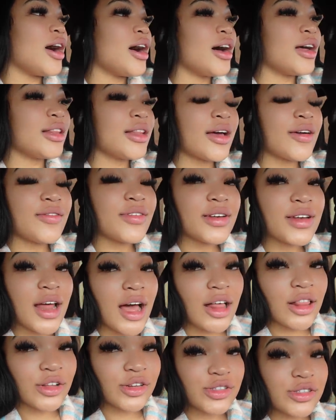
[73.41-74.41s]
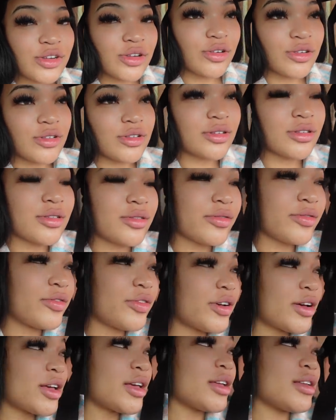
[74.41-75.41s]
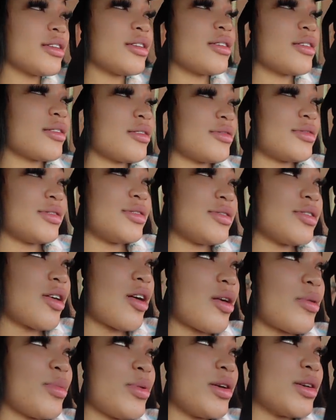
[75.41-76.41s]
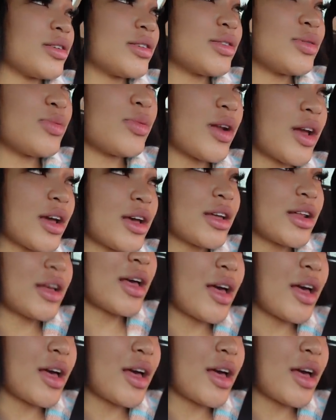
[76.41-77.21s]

$11 on fucking Starbucks when I cook